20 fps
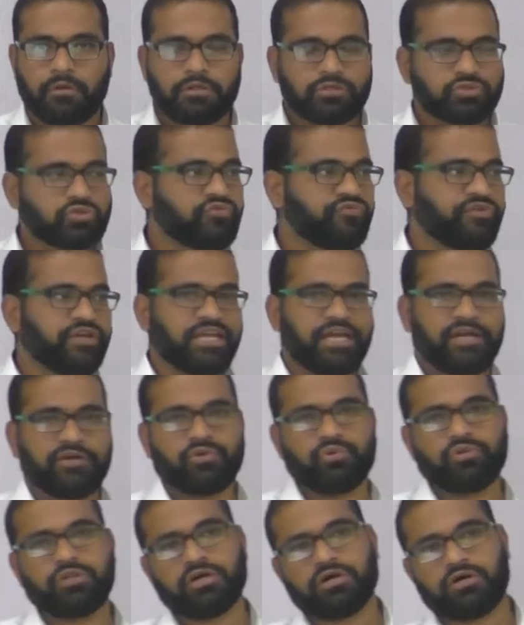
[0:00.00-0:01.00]
so we can
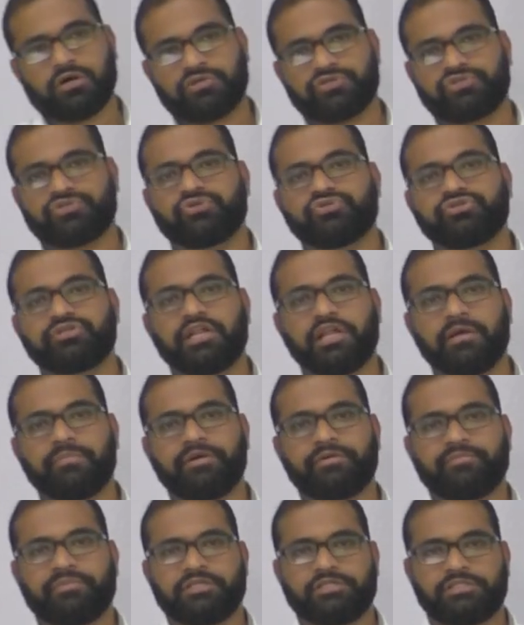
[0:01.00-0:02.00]
do the constitutional
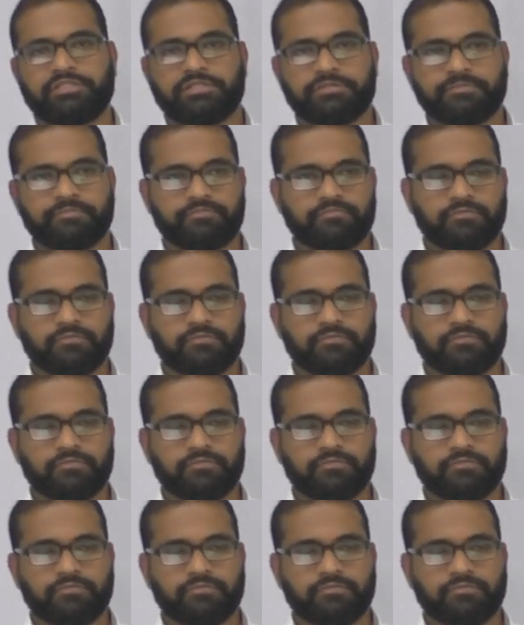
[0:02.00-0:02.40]
amendments.